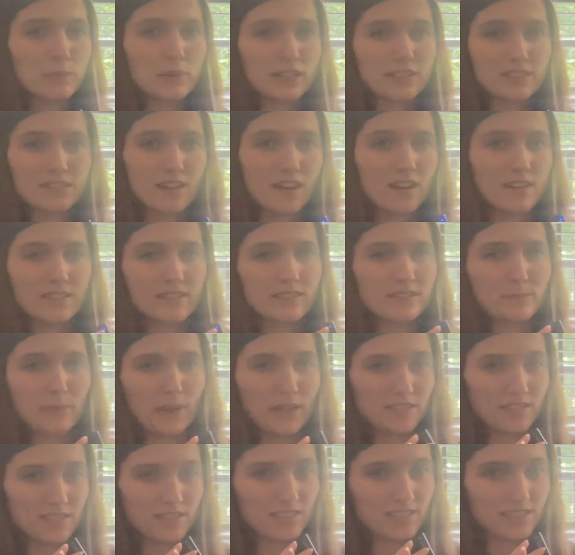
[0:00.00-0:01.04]
not
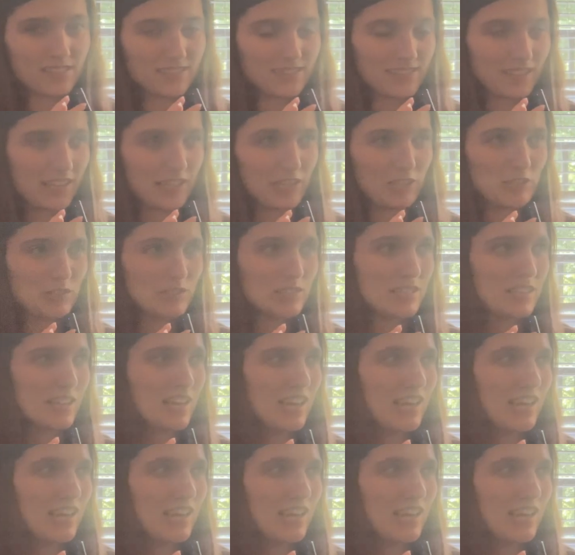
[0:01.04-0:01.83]
expecting any sales.